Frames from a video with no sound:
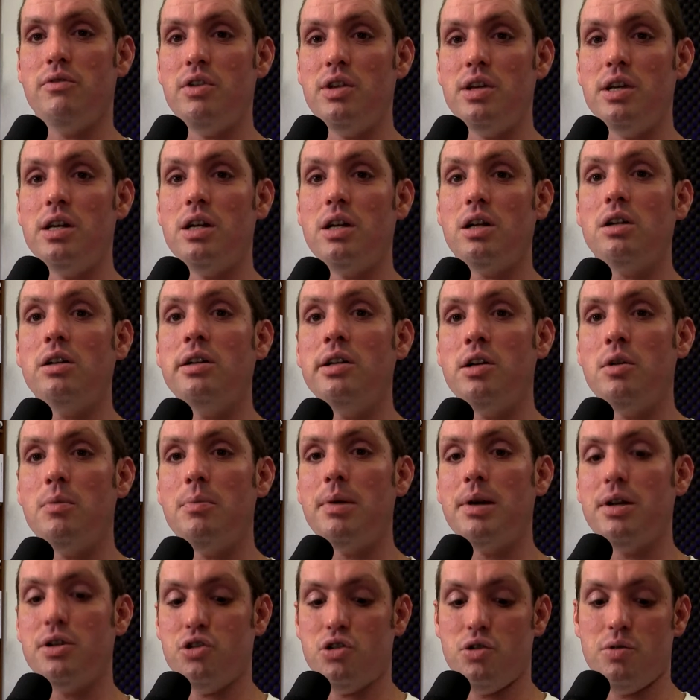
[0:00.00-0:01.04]
and you get a cleaner
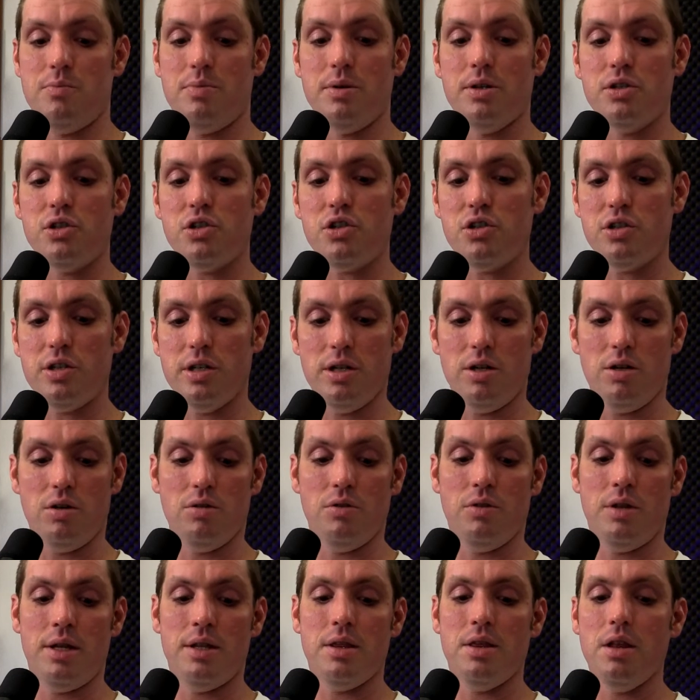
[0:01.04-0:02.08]
picture, but still,
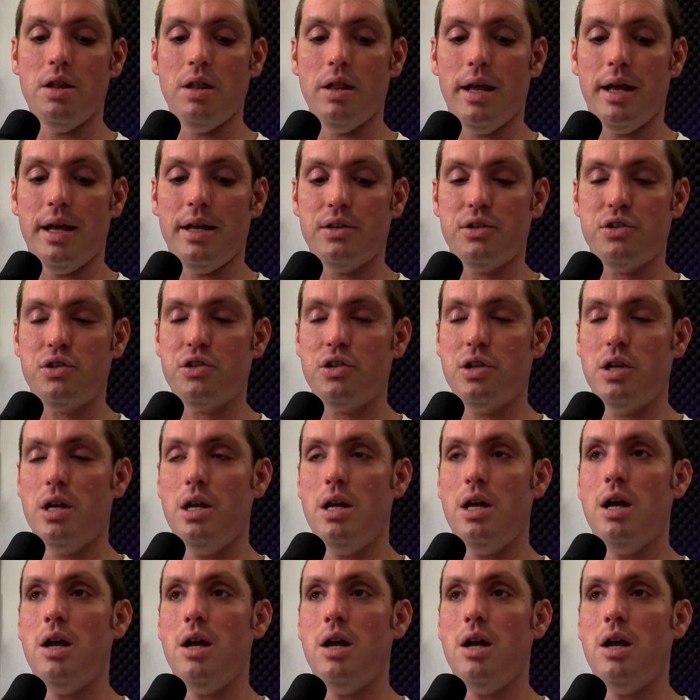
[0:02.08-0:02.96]
nonetheless,